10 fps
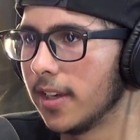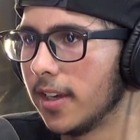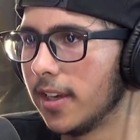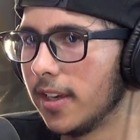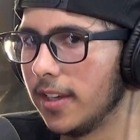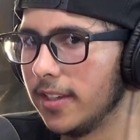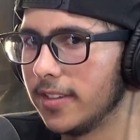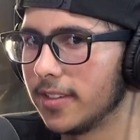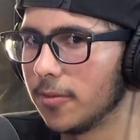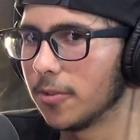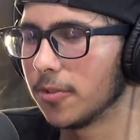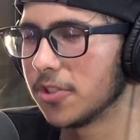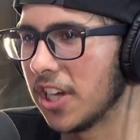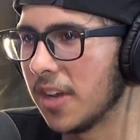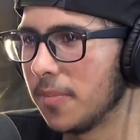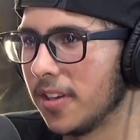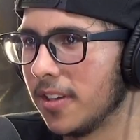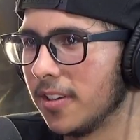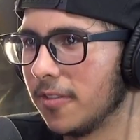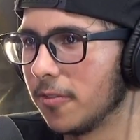he's the world
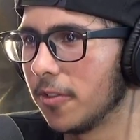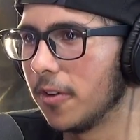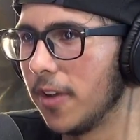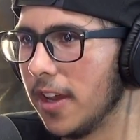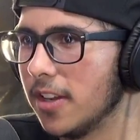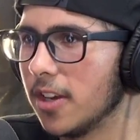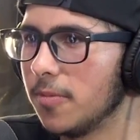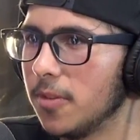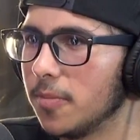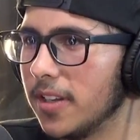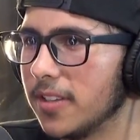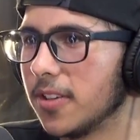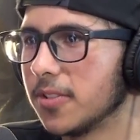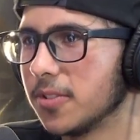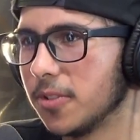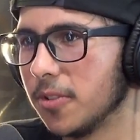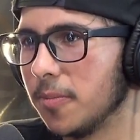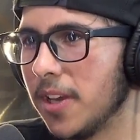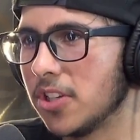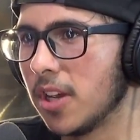champion of AEW, but he's also the
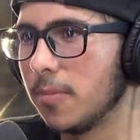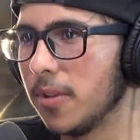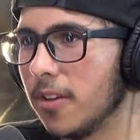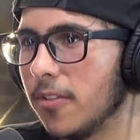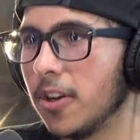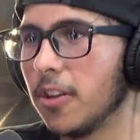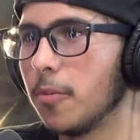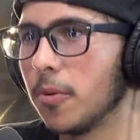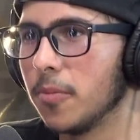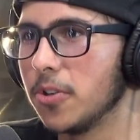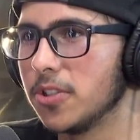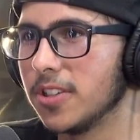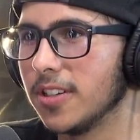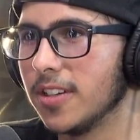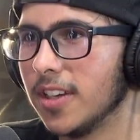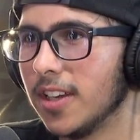main champion of another promotion.